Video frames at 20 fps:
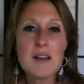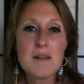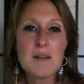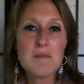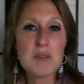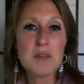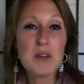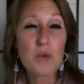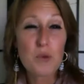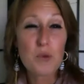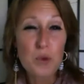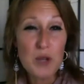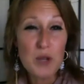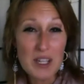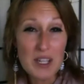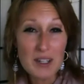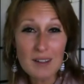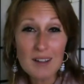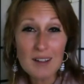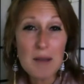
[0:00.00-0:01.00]
be
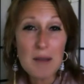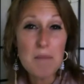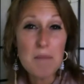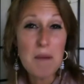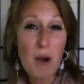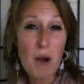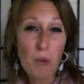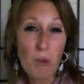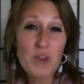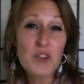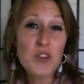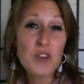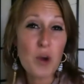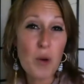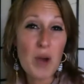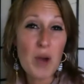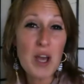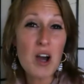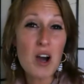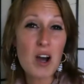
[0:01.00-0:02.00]
real about what's
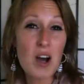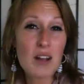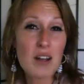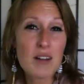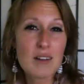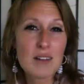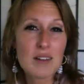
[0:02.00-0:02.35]
going on